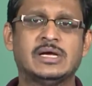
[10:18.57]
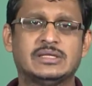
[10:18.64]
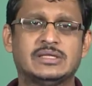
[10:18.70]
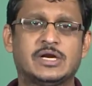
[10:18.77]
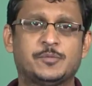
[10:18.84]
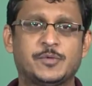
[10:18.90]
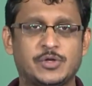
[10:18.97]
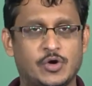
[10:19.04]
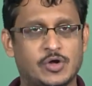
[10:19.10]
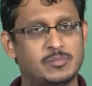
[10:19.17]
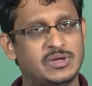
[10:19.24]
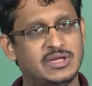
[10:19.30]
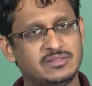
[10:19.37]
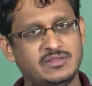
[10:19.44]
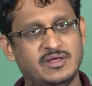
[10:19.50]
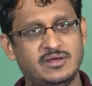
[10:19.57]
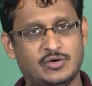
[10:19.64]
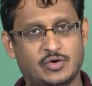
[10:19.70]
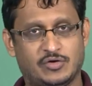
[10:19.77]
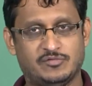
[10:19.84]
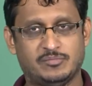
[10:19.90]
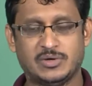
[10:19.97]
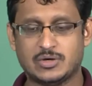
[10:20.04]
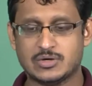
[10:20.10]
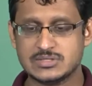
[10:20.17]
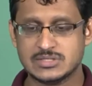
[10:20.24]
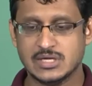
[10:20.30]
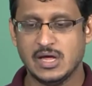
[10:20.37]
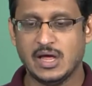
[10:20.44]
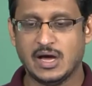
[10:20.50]
that we normally think of because
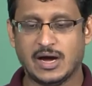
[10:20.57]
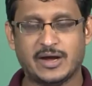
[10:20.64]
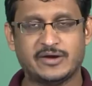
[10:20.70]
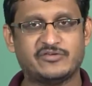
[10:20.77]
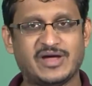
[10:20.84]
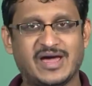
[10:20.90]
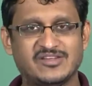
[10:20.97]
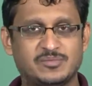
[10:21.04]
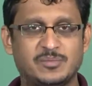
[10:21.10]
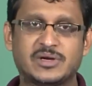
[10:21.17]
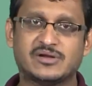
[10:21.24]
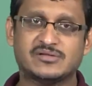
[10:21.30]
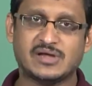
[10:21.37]
our transmitters,